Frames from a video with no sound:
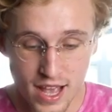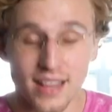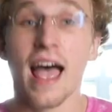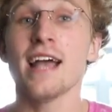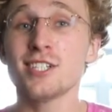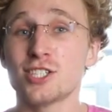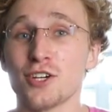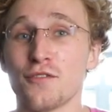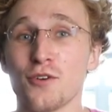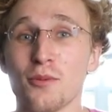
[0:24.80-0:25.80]
Last
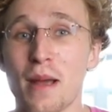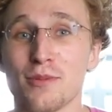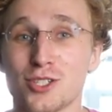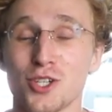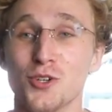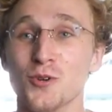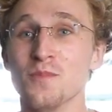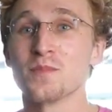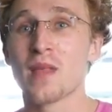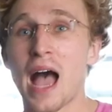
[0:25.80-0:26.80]
year, if you remember too,
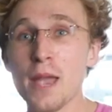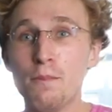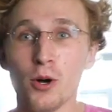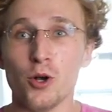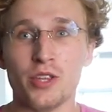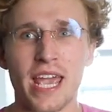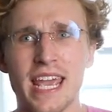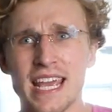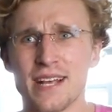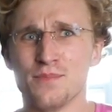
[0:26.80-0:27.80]
I pulled
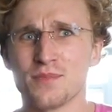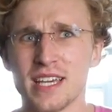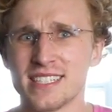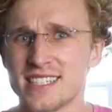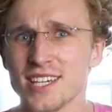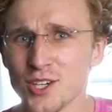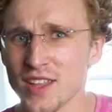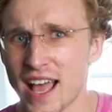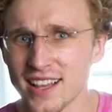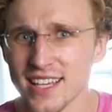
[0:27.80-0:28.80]
a
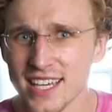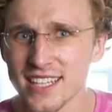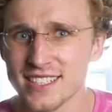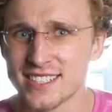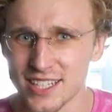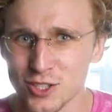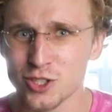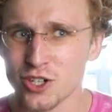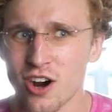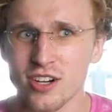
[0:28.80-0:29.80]
Ezekiel Elliott
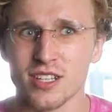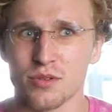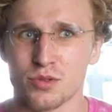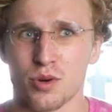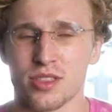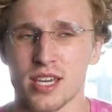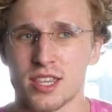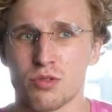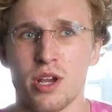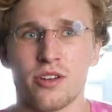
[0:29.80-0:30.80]
signature card that was worth like
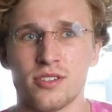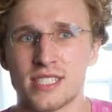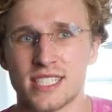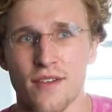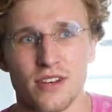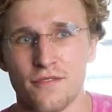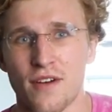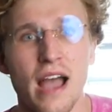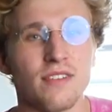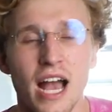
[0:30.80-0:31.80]
$375
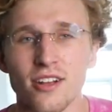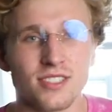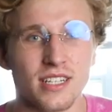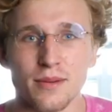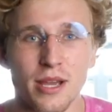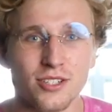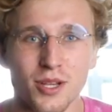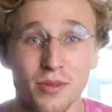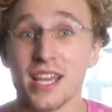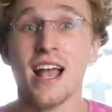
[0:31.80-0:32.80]
on eBay or
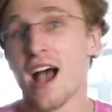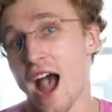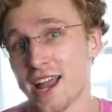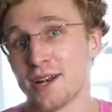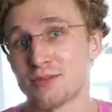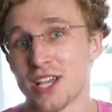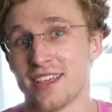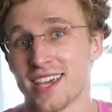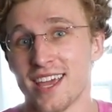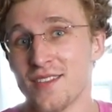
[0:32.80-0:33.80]
something. I ended up
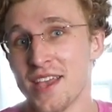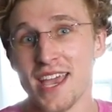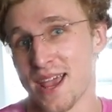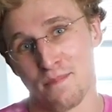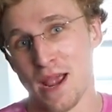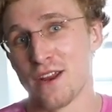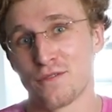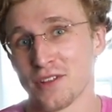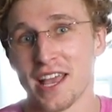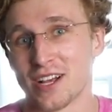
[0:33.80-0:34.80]
selling it. It paid
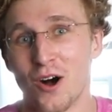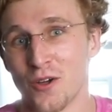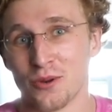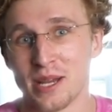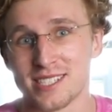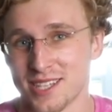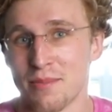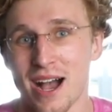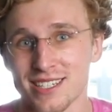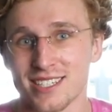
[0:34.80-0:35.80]
for like all the rest of the
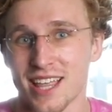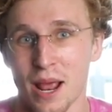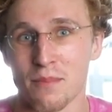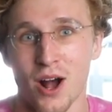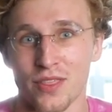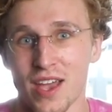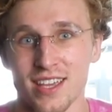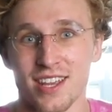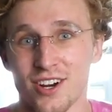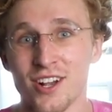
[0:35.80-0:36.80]
boxes that I bought
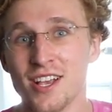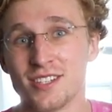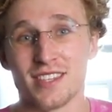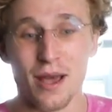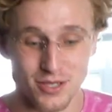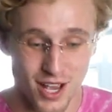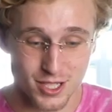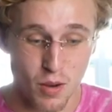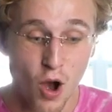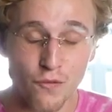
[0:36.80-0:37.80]
that year. So that was
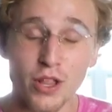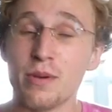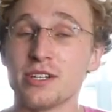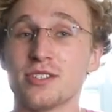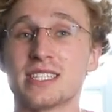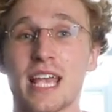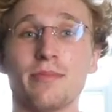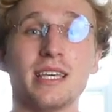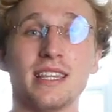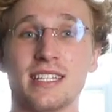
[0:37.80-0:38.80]
awesome. Hopefully we can do the
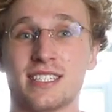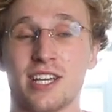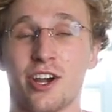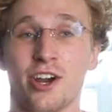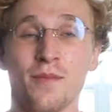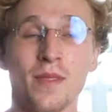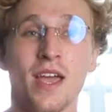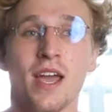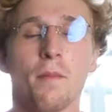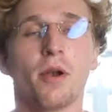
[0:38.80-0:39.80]
same thing this year.
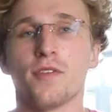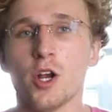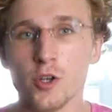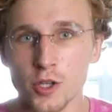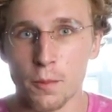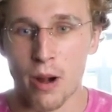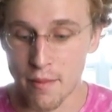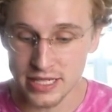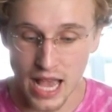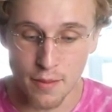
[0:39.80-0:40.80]
But if you don't know the
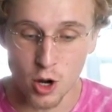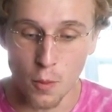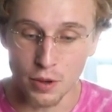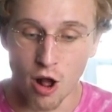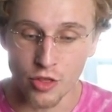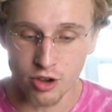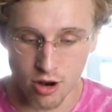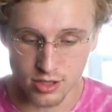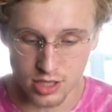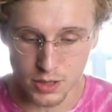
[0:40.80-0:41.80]
premise, I'm gonna open all the
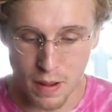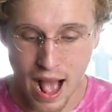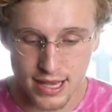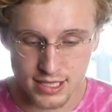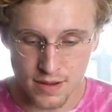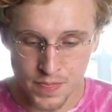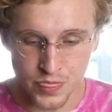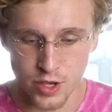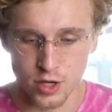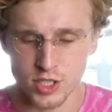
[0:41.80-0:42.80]
cards in this box.
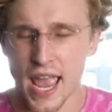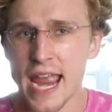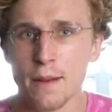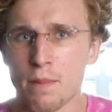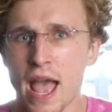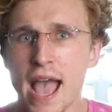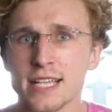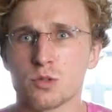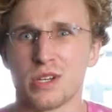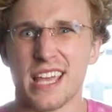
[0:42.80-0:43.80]
There's eight
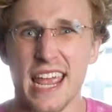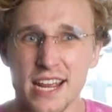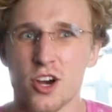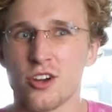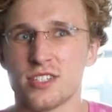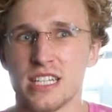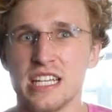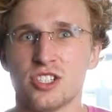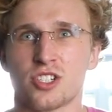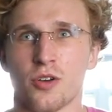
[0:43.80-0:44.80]
packs with eight cards in
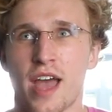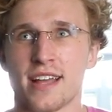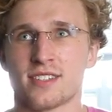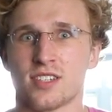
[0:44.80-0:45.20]
each, so that's